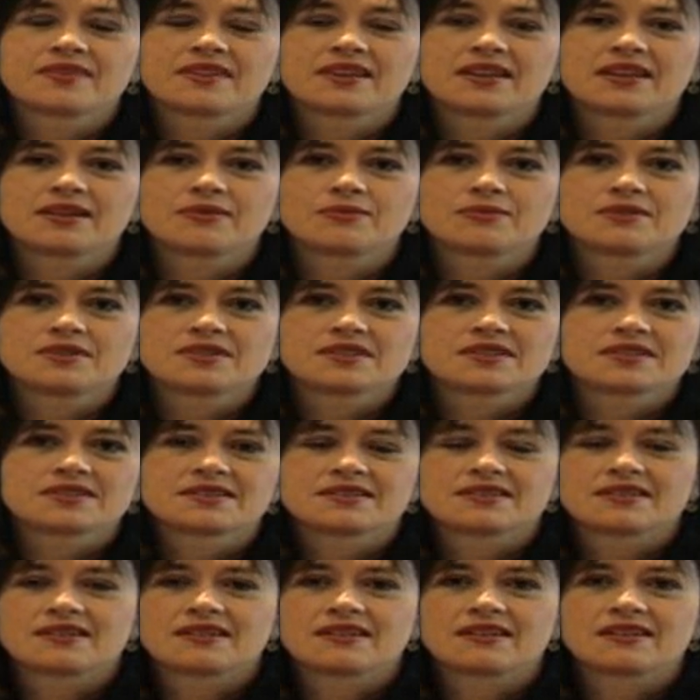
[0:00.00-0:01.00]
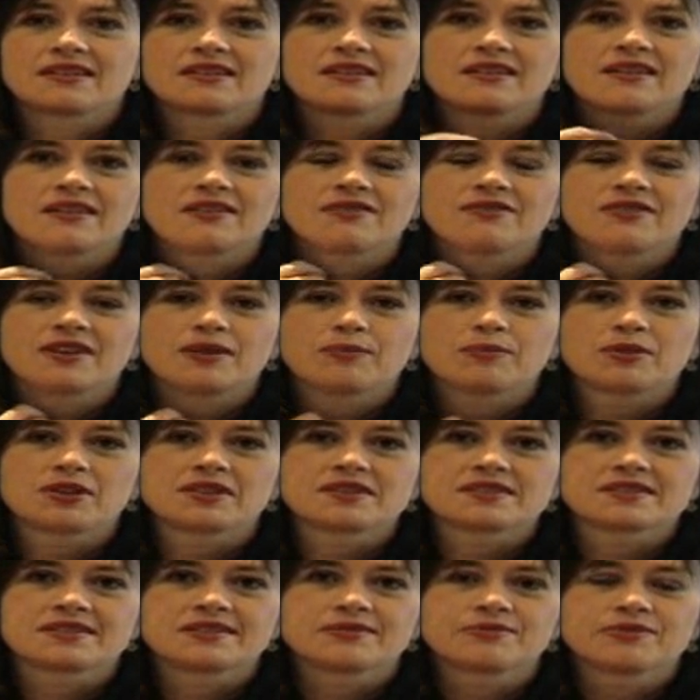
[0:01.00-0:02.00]
There was a
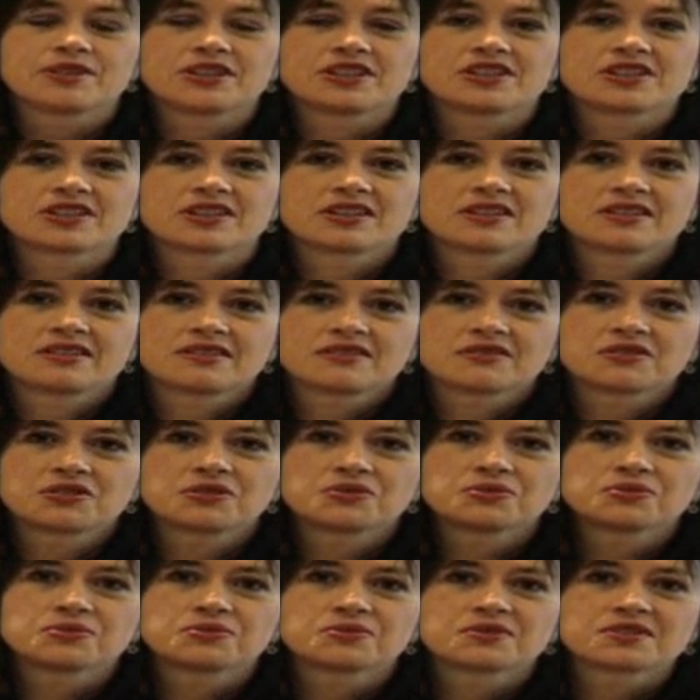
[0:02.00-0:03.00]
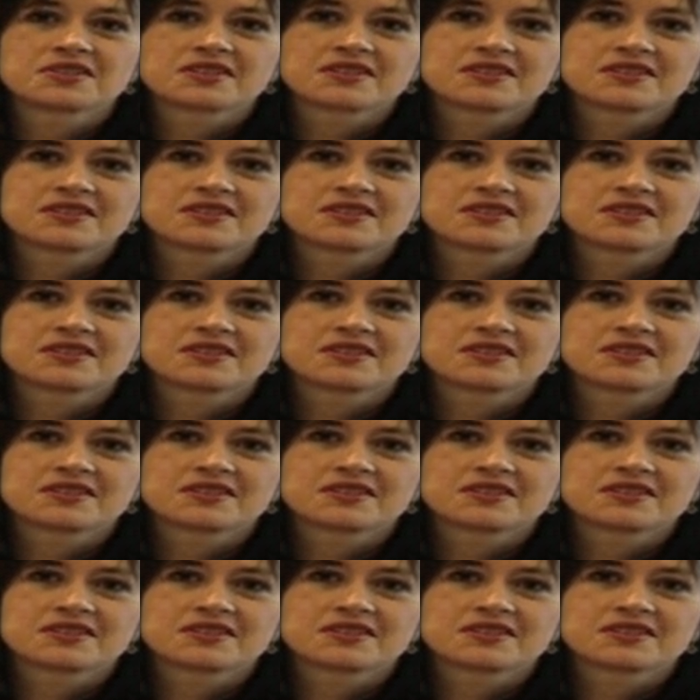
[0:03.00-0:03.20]
fabulously rich girl called